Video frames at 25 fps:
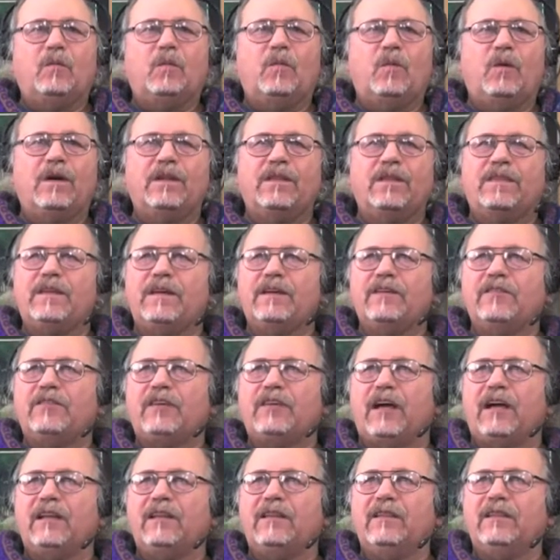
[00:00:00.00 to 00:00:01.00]
One of the things
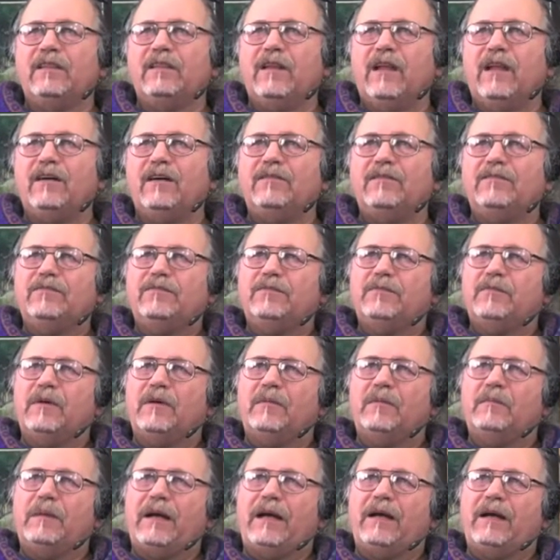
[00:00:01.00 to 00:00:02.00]
I love
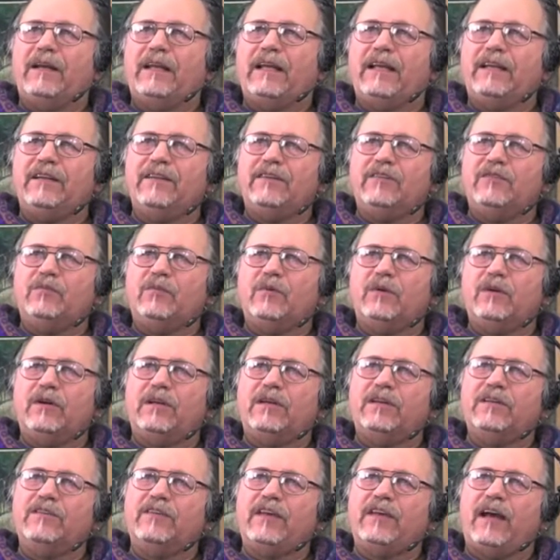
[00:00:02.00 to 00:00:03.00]
about Andy's
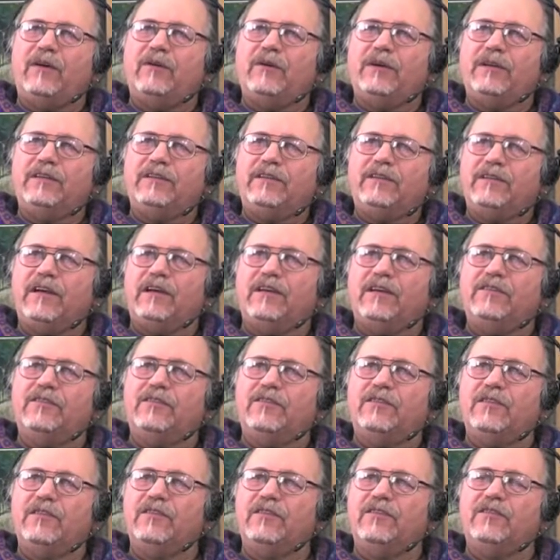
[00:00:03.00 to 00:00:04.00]
work is how he does
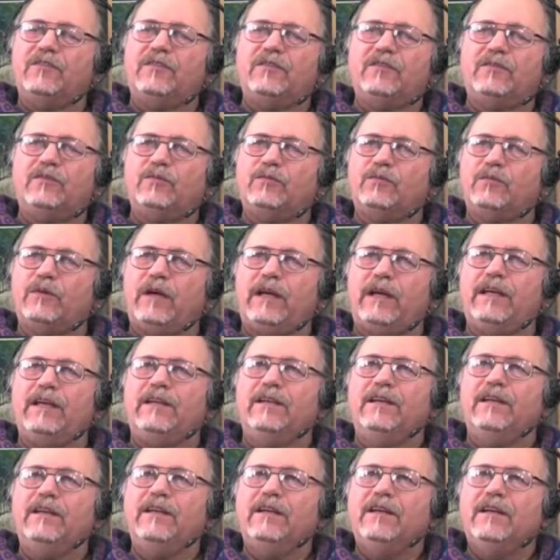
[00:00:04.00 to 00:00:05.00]
these great
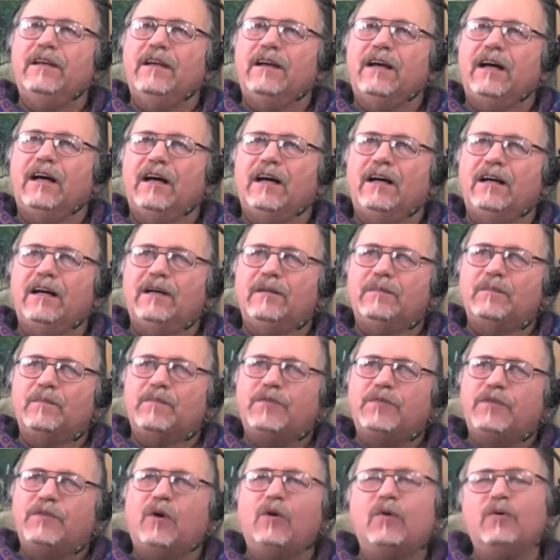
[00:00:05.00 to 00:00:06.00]

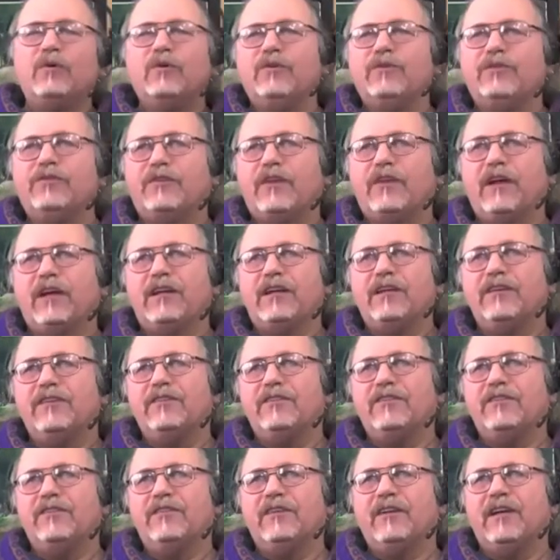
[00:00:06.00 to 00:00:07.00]
tonal studies
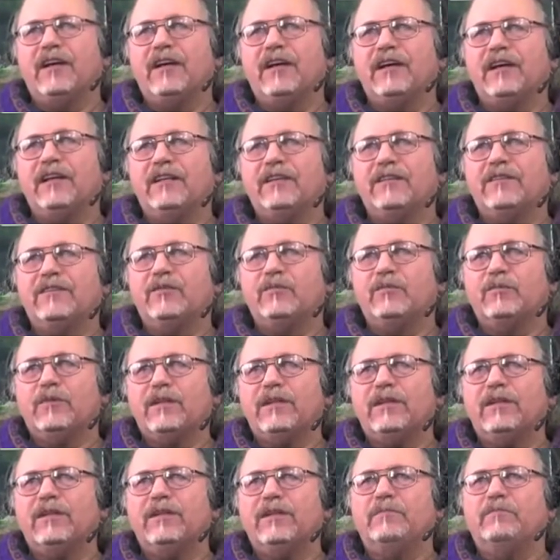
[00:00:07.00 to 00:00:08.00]
to
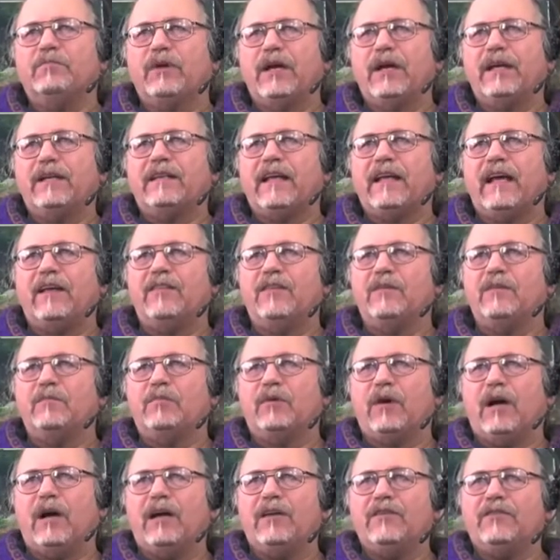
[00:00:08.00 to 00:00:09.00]
really break down the
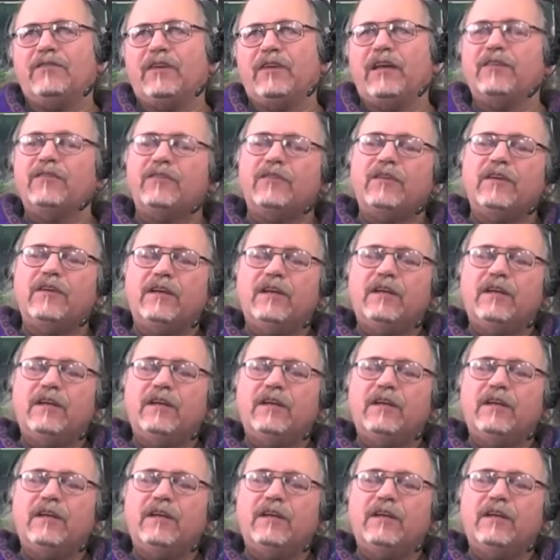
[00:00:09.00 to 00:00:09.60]
process.